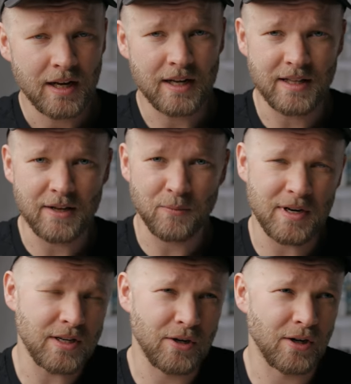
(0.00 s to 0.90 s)
And then
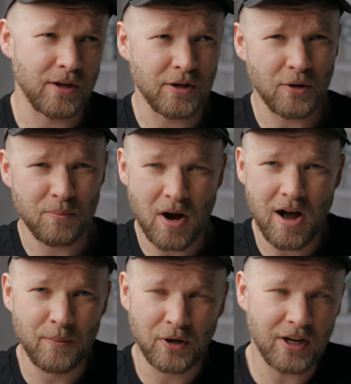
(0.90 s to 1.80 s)
when your, your
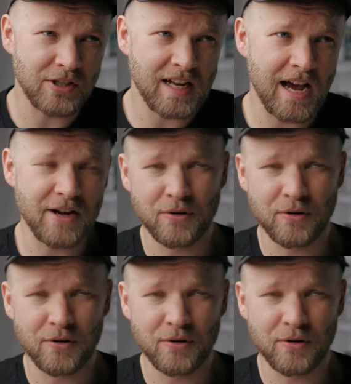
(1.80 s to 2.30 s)
mom or your dad